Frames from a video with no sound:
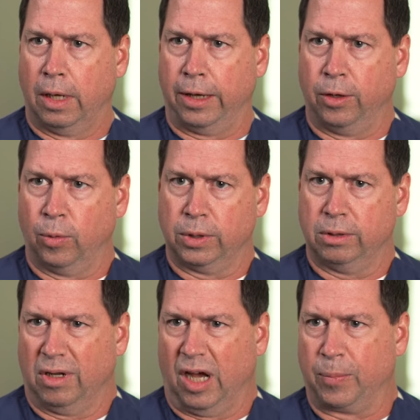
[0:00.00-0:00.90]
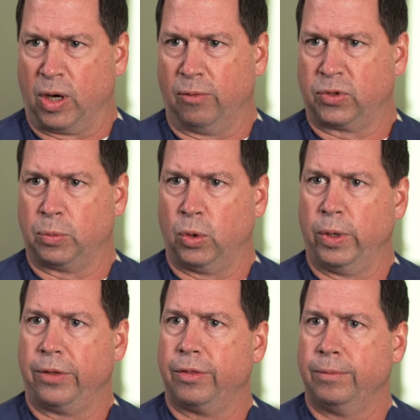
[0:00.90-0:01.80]
I know what I'm comfortable
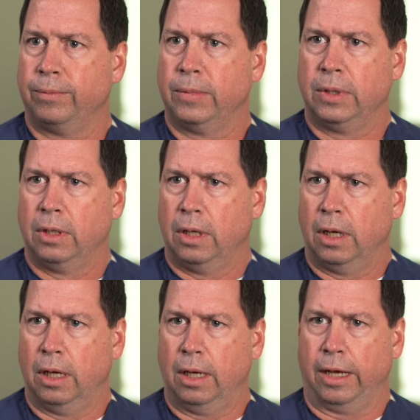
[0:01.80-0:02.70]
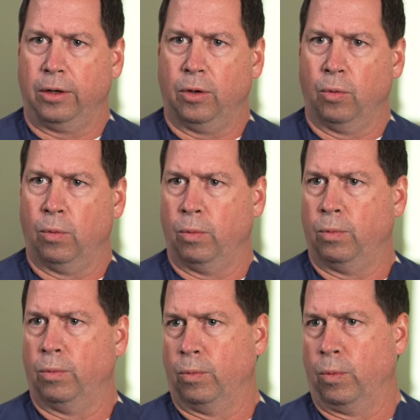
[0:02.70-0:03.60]
with. I
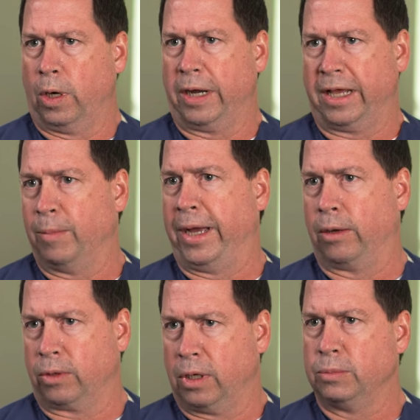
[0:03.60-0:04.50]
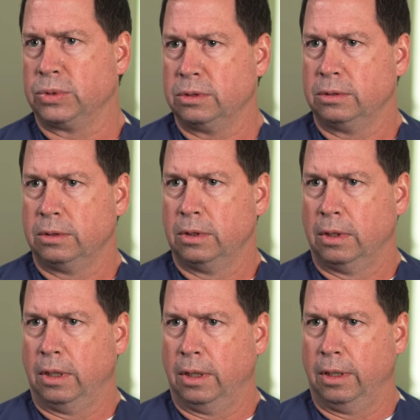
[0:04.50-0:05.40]
know where I get my outcomes
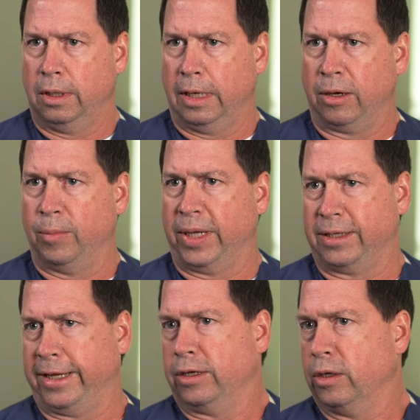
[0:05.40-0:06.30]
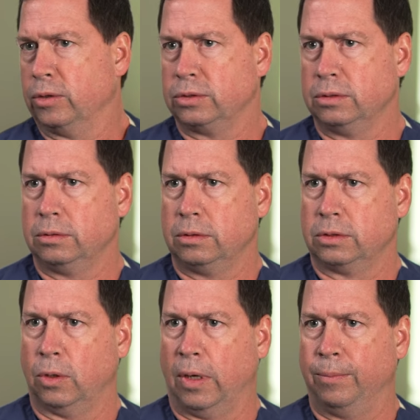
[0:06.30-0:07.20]
and how to maintain those.
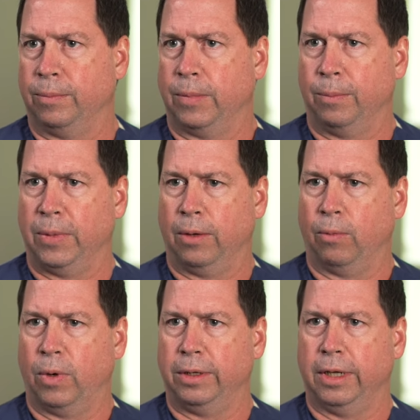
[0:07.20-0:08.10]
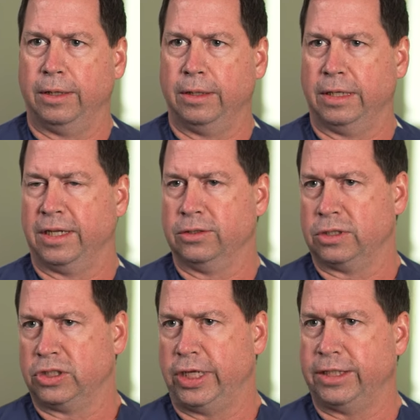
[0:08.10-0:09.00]
And so I'm not one that
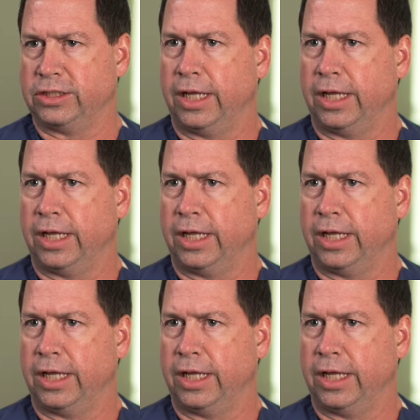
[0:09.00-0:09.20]
tends to change